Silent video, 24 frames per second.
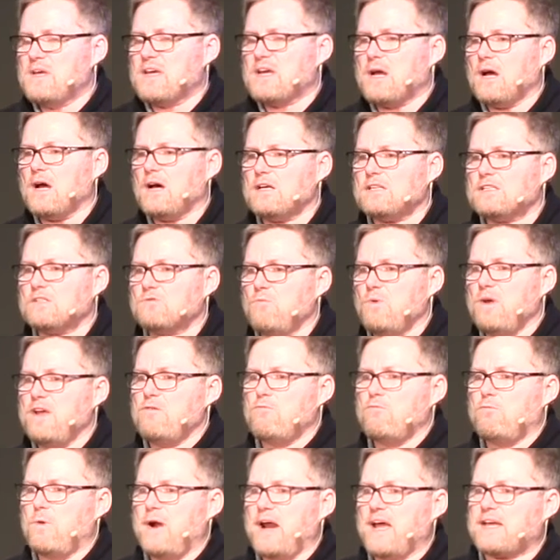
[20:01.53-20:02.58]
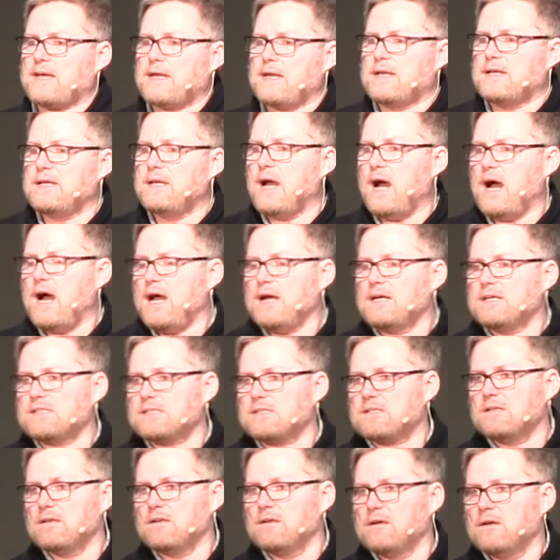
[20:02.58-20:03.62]
Because we
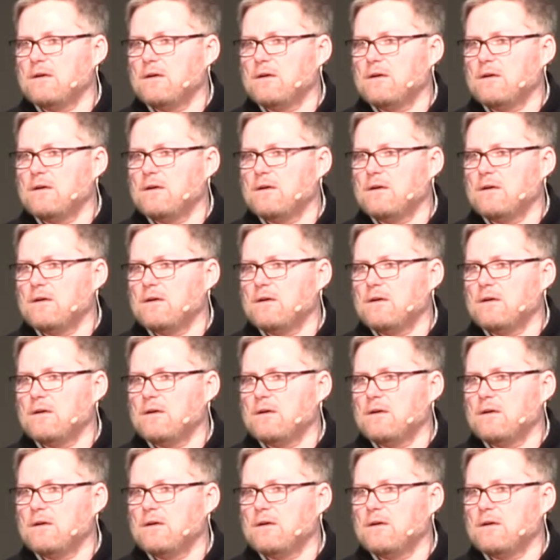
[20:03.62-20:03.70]
recognize